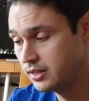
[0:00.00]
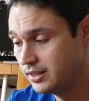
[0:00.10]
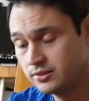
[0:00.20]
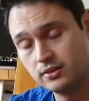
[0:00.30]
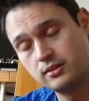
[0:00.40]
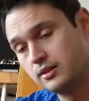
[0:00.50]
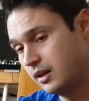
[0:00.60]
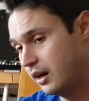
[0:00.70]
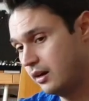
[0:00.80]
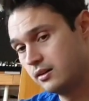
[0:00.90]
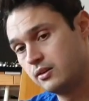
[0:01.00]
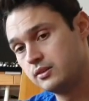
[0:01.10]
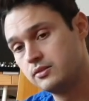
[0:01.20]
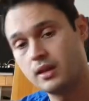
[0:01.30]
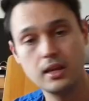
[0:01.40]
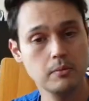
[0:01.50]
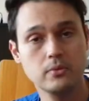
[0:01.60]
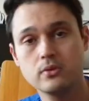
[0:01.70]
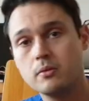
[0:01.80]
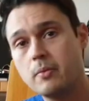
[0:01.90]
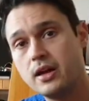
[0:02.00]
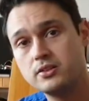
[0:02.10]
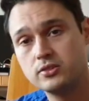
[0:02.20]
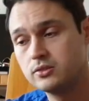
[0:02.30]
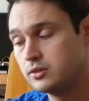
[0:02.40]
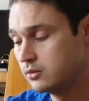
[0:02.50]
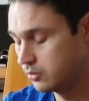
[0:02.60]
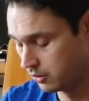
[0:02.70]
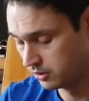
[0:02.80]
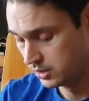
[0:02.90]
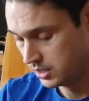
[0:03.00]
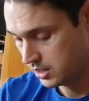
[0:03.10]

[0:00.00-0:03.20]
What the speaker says: tester. They are not the same in some batches, and so